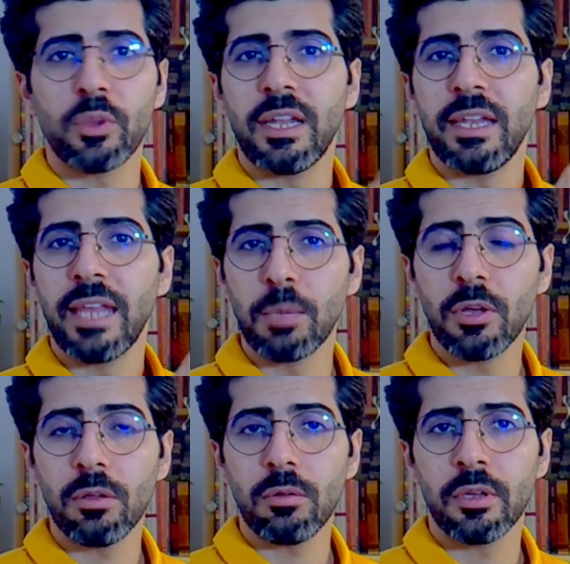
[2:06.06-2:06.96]

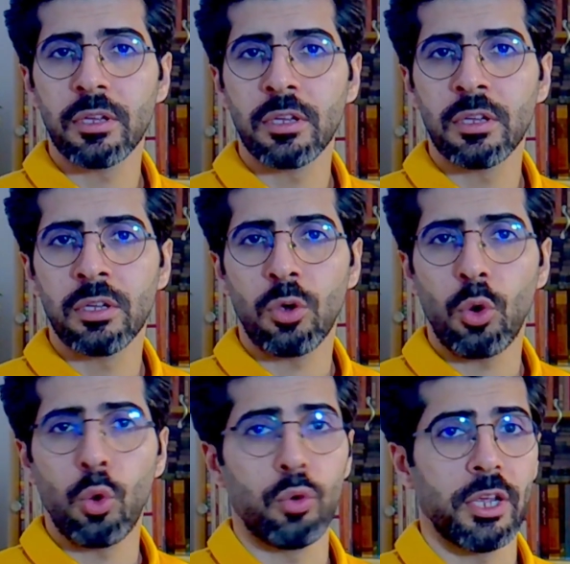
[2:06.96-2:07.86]
label
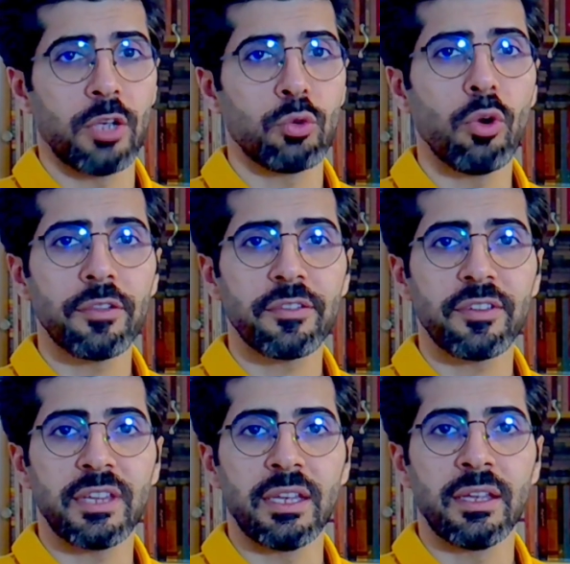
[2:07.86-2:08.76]
or a
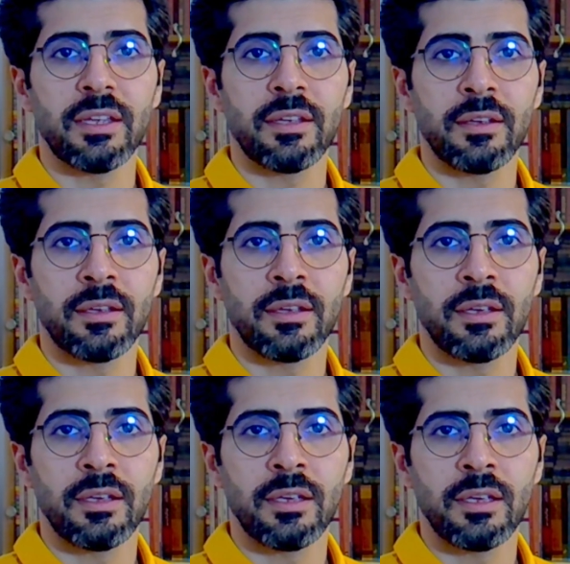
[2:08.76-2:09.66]
quantity?
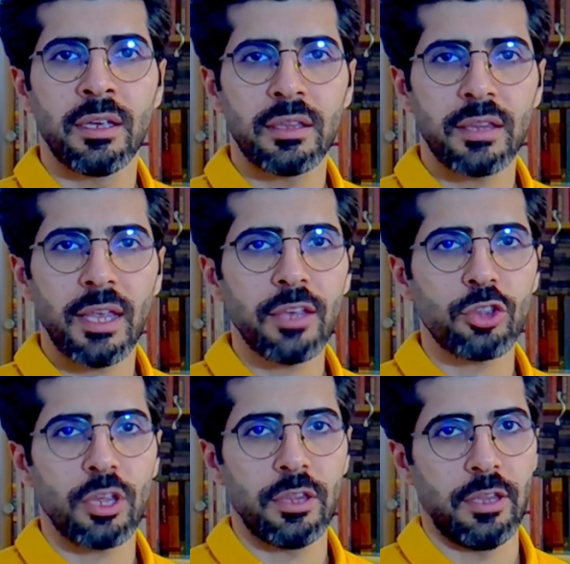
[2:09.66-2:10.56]
Take
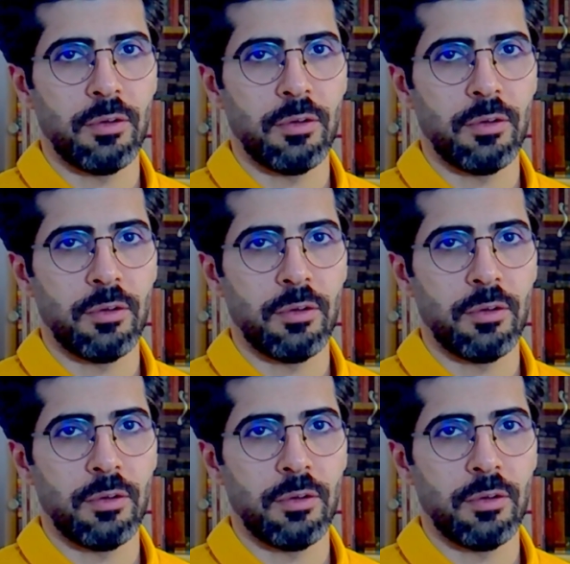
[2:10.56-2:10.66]
gender.